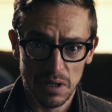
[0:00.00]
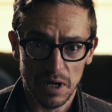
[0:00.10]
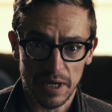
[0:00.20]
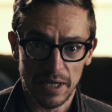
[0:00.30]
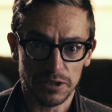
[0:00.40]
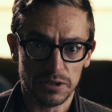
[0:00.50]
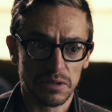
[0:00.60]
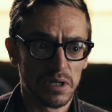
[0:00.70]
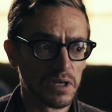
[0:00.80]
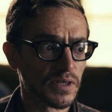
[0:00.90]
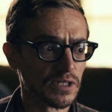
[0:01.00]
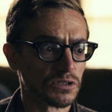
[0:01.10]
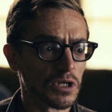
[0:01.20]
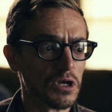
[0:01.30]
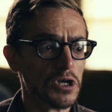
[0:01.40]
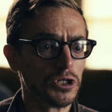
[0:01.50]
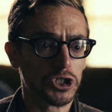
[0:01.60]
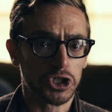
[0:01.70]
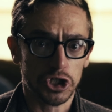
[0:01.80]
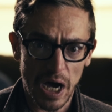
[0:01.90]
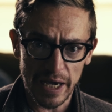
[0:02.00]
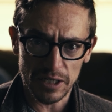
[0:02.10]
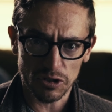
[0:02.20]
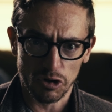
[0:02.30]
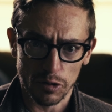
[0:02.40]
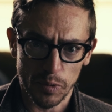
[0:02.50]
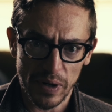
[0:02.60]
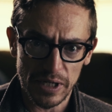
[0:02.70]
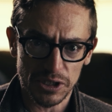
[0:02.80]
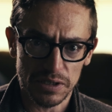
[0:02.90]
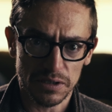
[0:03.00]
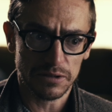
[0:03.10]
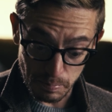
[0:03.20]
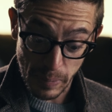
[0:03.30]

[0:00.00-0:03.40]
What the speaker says: against these giant corporations.